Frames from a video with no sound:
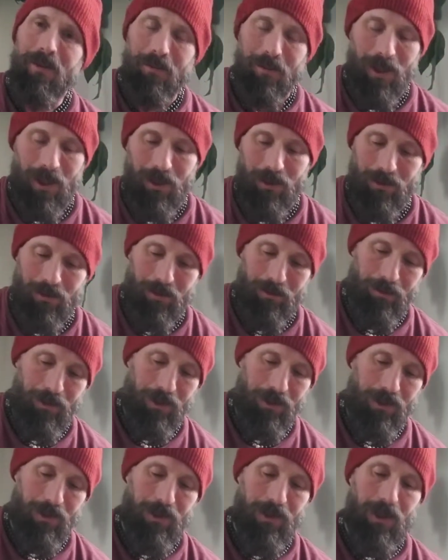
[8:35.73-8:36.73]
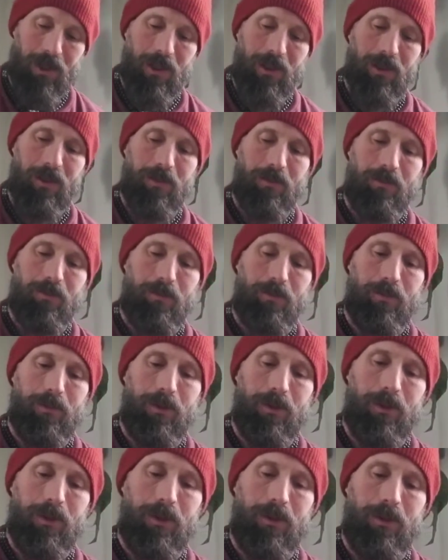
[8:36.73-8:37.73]
Milo and me just had
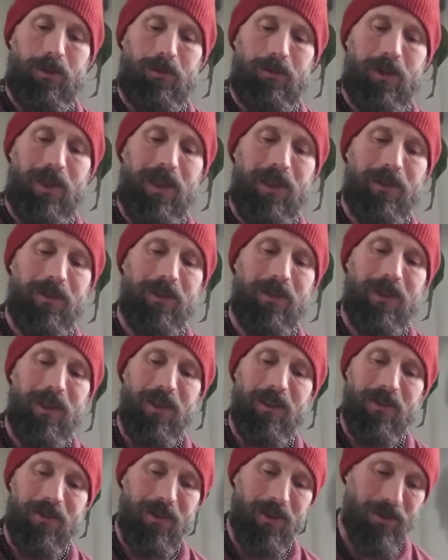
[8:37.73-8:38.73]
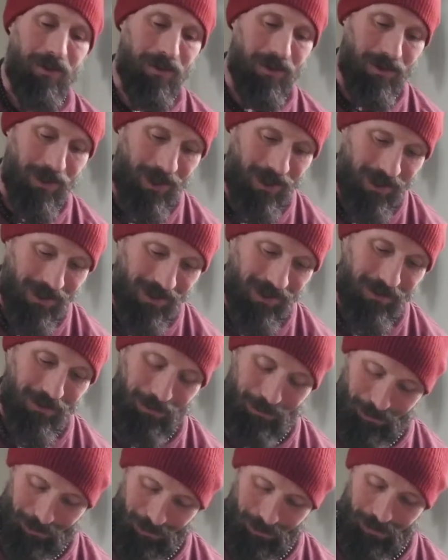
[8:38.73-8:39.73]
yesterday was a
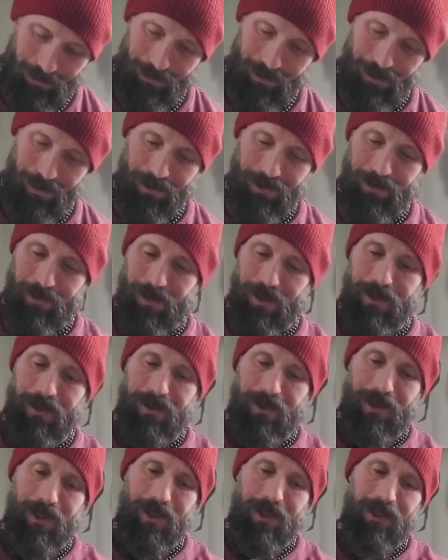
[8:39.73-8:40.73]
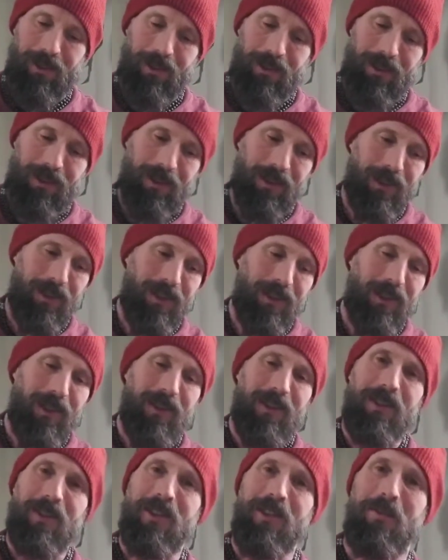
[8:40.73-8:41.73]
really, really great day.
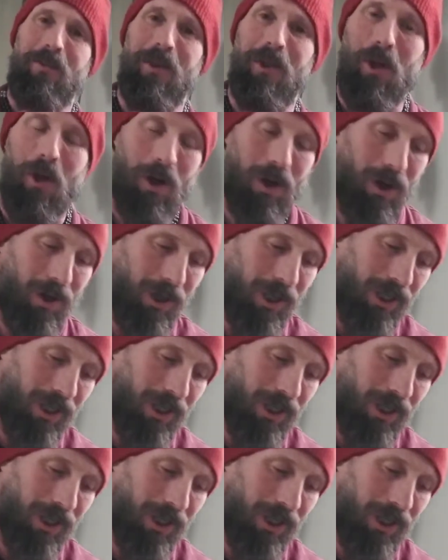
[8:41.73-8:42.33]
This has been hard